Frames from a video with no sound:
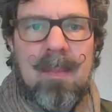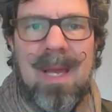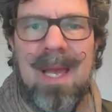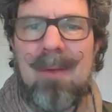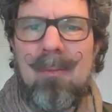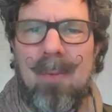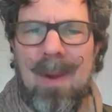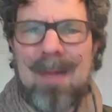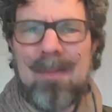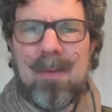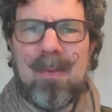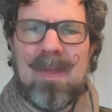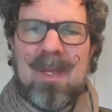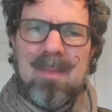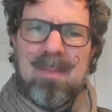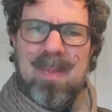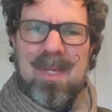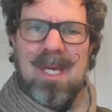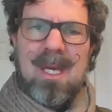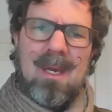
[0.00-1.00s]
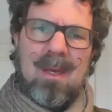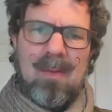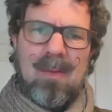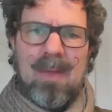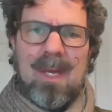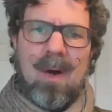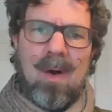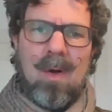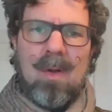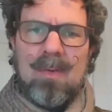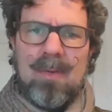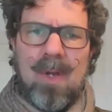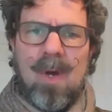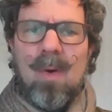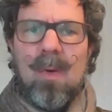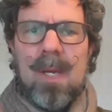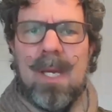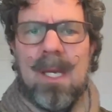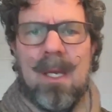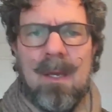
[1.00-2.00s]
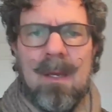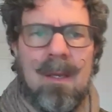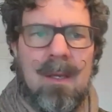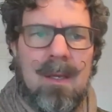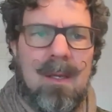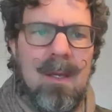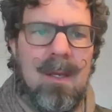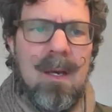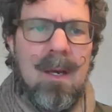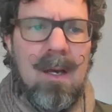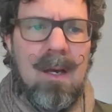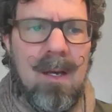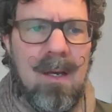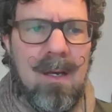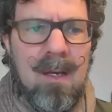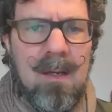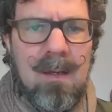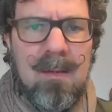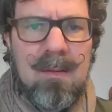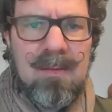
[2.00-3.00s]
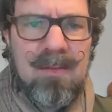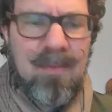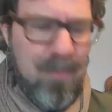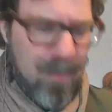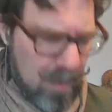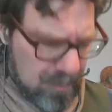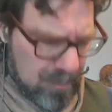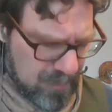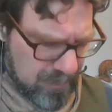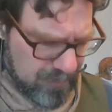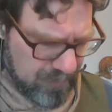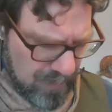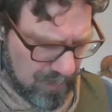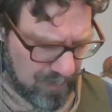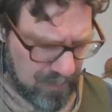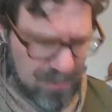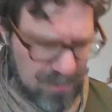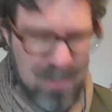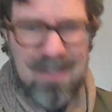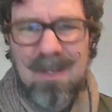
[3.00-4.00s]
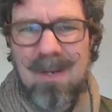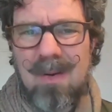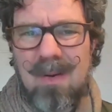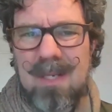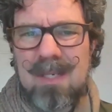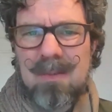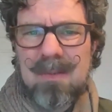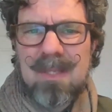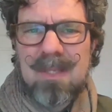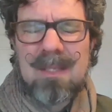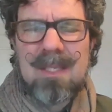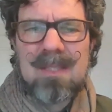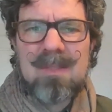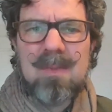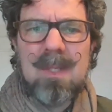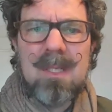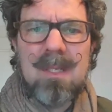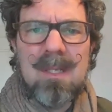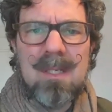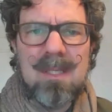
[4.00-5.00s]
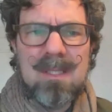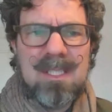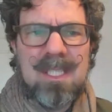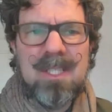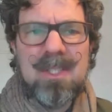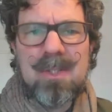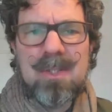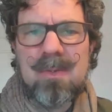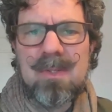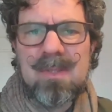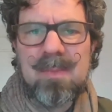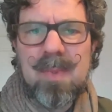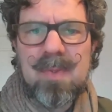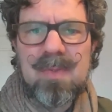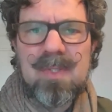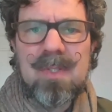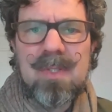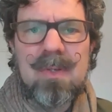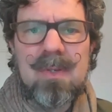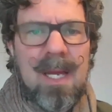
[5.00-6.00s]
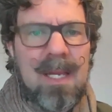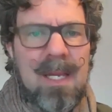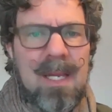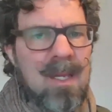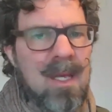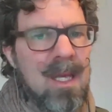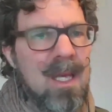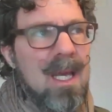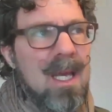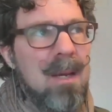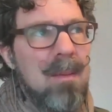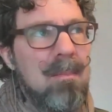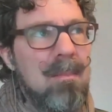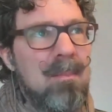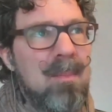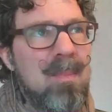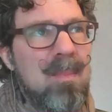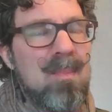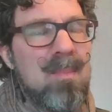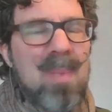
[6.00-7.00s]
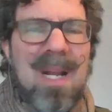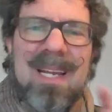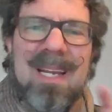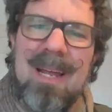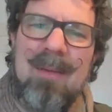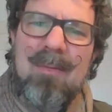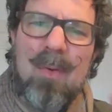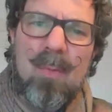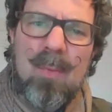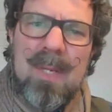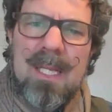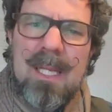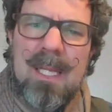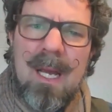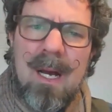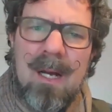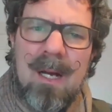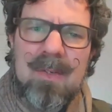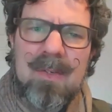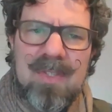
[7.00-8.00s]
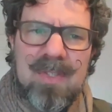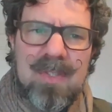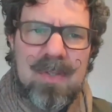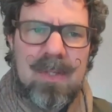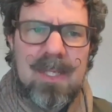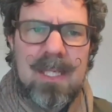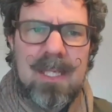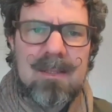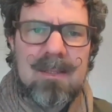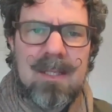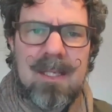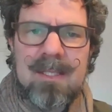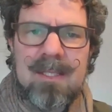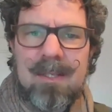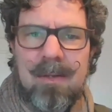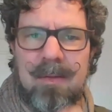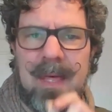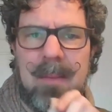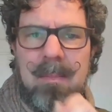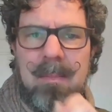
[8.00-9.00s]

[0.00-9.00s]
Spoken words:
rather than being the all-knowing font of knowledge. No, I don't think that's what a teacher is supposed to do. But I never really understood it until that